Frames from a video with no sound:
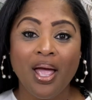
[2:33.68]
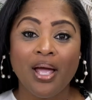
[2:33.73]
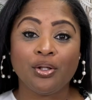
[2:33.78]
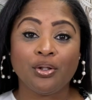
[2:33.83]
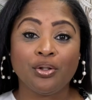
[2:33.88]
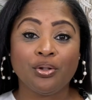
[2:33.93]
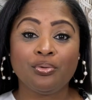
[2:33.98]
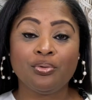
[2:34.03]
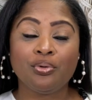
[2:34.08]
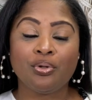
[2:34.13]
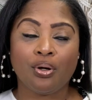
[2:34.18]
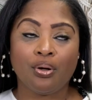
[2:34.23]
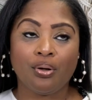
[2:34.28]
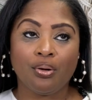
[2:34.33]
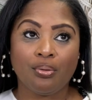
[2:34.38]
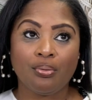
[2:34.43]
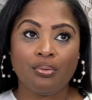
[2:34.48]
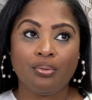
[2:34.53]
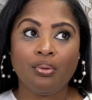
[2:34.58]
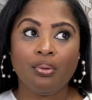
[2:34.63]
and you
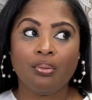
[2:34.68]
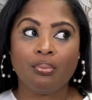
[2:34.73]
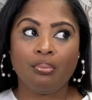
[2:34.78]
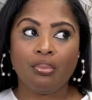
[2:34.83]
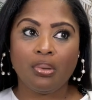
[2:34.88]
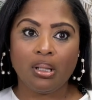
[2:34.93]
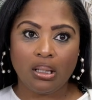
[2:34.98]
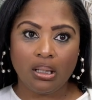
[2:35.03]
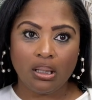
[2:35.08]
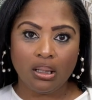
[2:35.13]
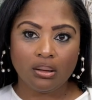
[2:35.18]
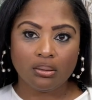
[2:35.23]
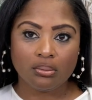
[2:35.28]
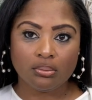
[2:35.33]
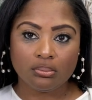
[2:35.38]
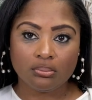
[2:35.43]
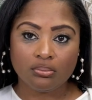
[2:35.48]
know me,